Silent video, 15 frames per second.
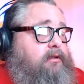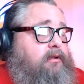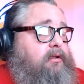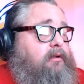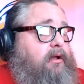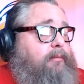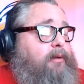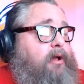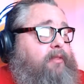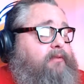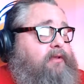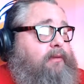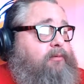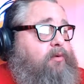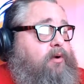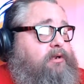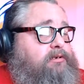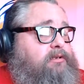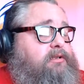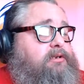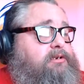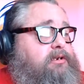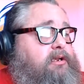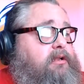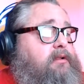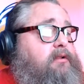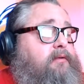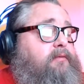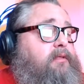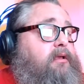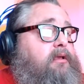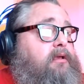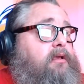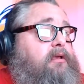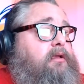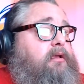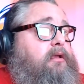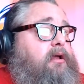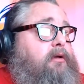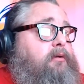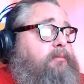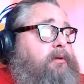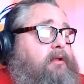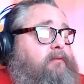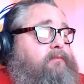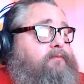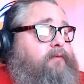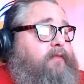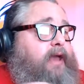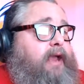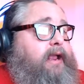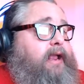you know, I'm all the time questioning this shit, you know, but for that